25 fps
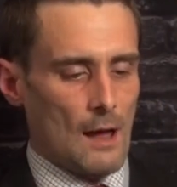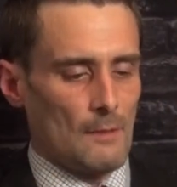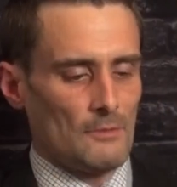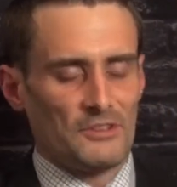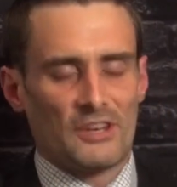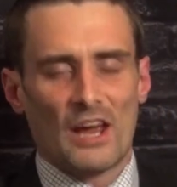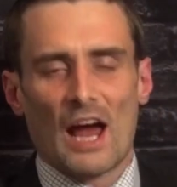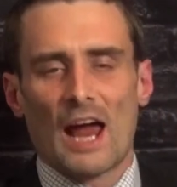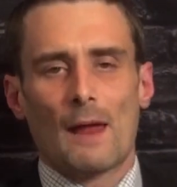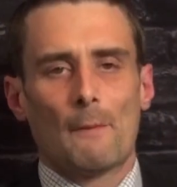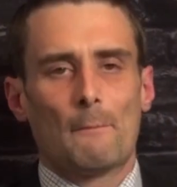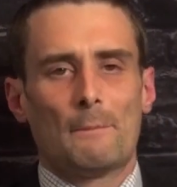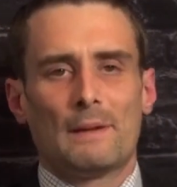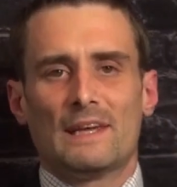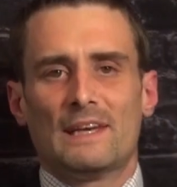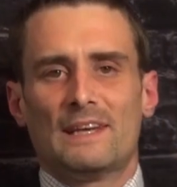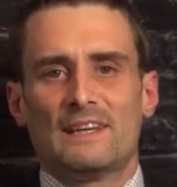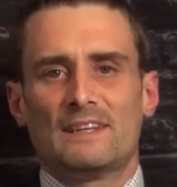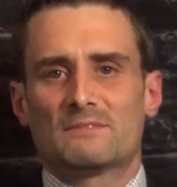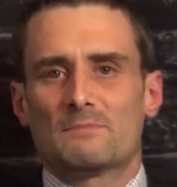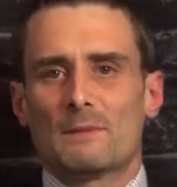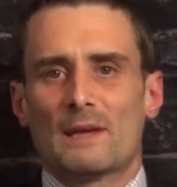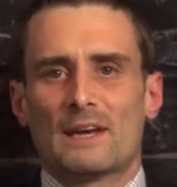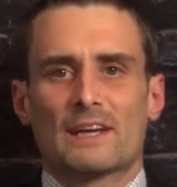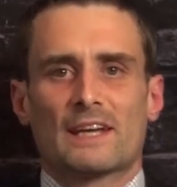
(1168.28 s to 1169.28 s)

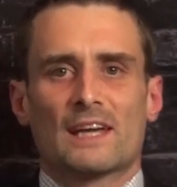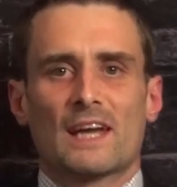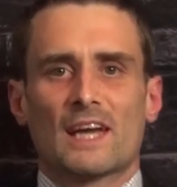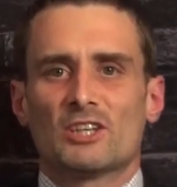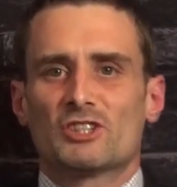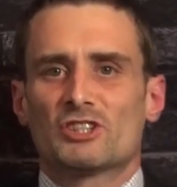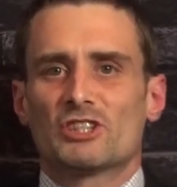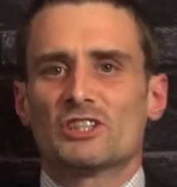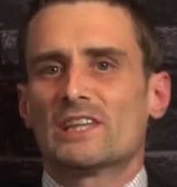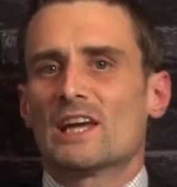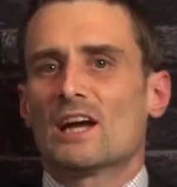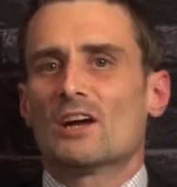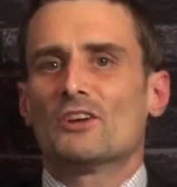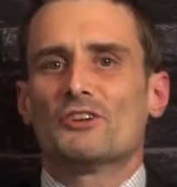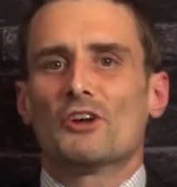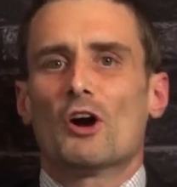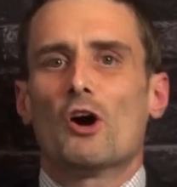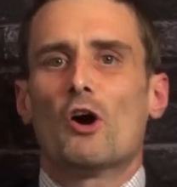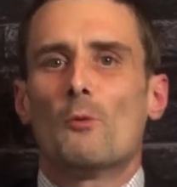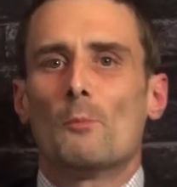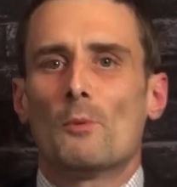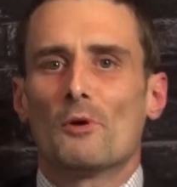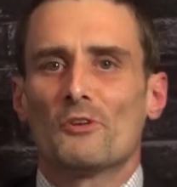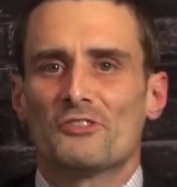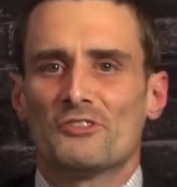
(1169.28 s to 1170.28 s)
diabetes medication down to
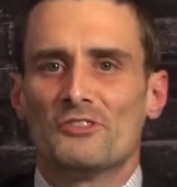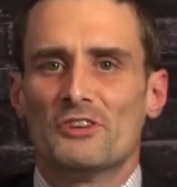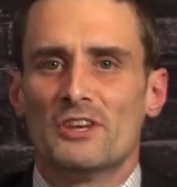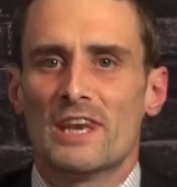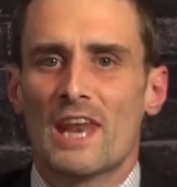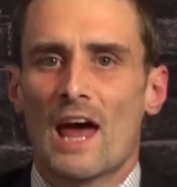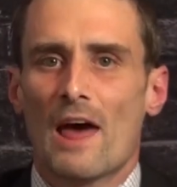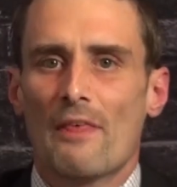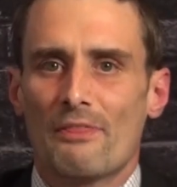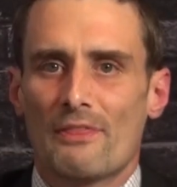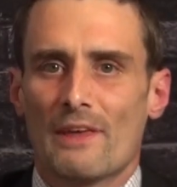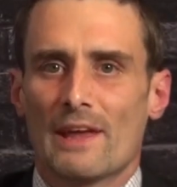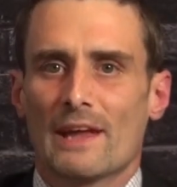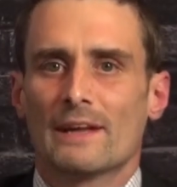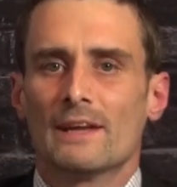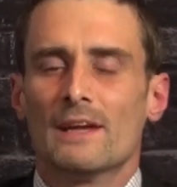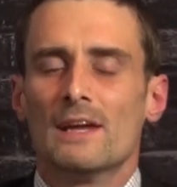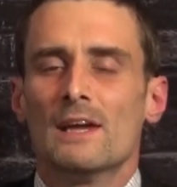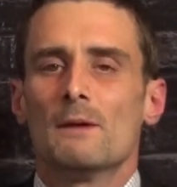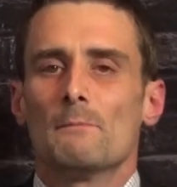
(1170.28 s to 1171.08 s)
almost nothing,